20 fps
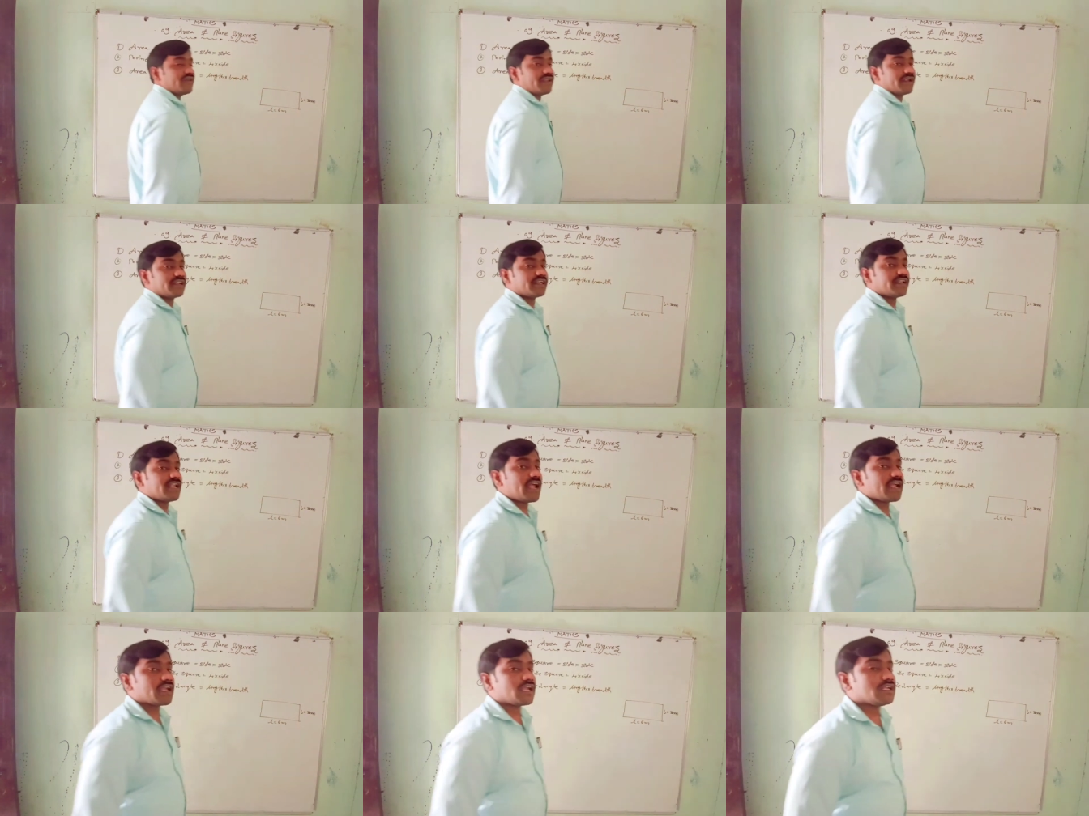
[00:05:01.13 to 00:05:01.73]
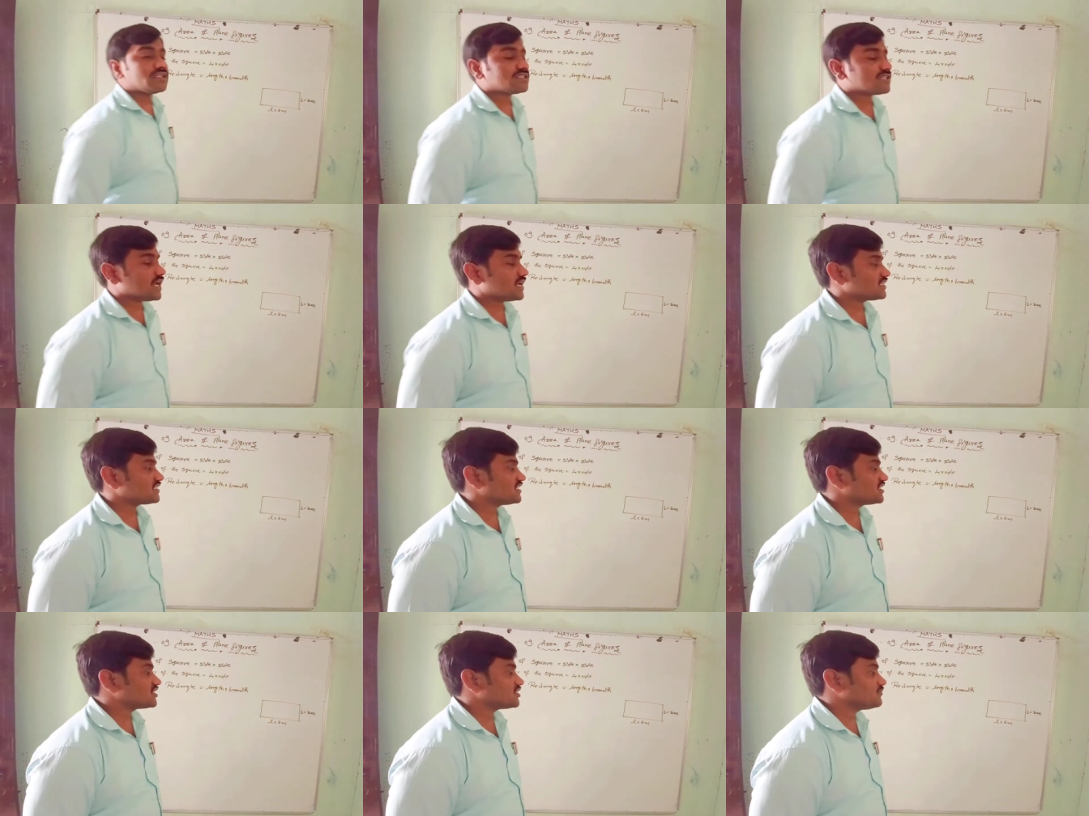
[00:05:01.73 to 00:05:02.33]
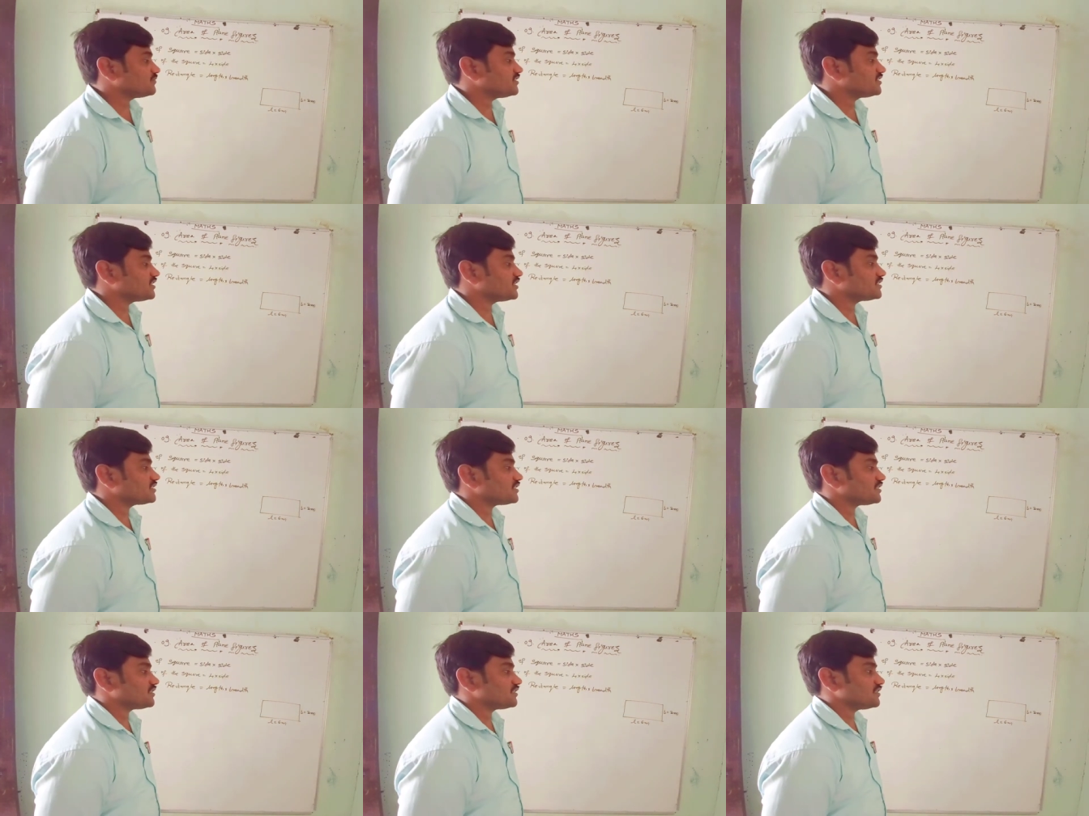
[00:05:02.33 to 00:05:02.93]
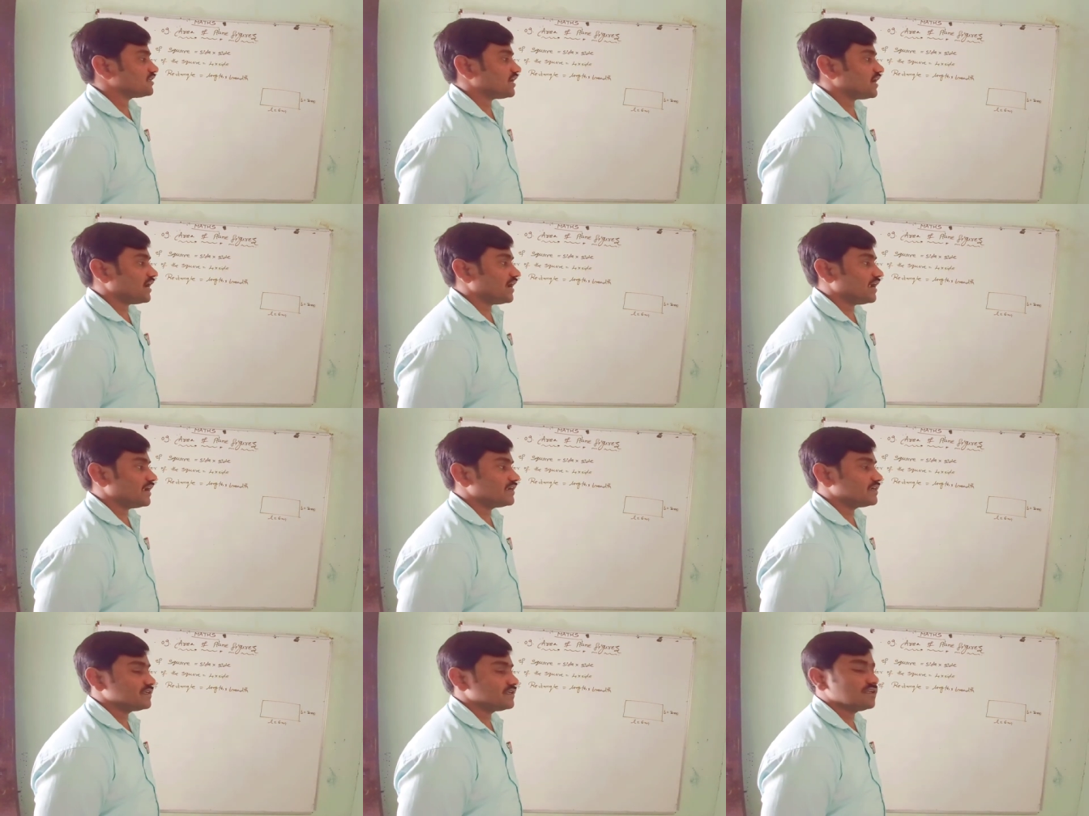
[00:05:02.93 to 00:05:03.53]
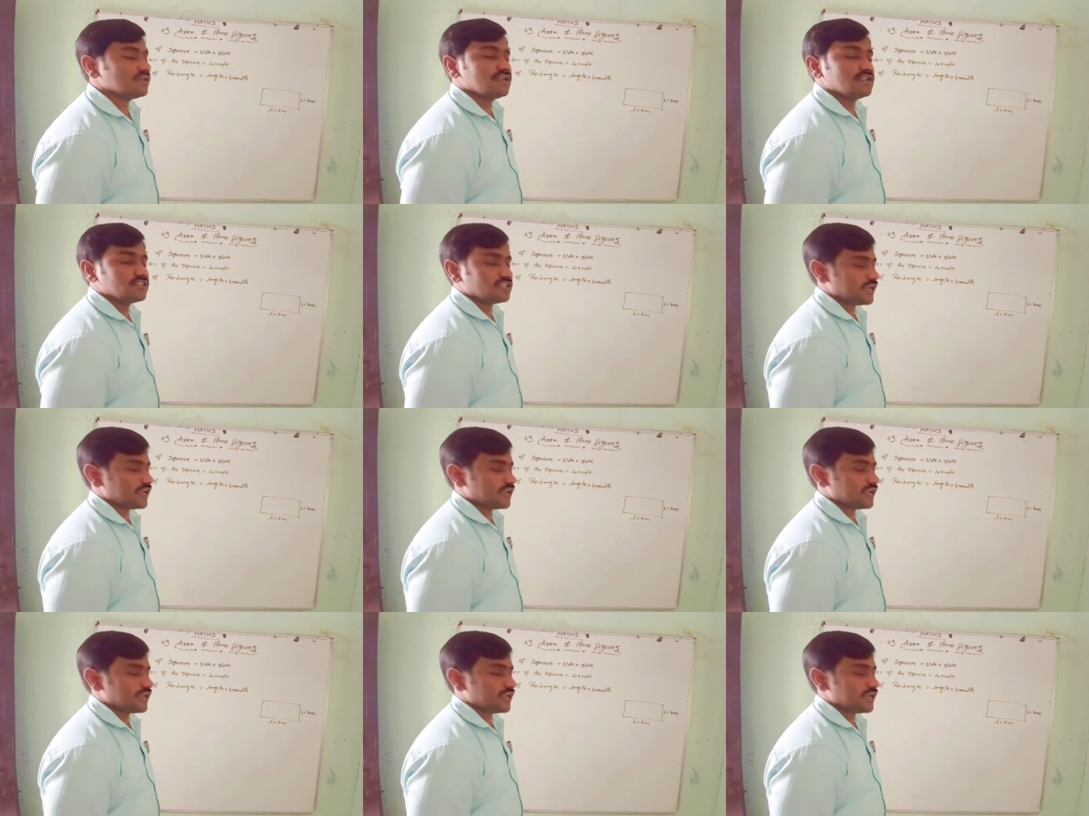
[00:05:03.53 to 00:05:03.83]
a rectangles are 6 meters and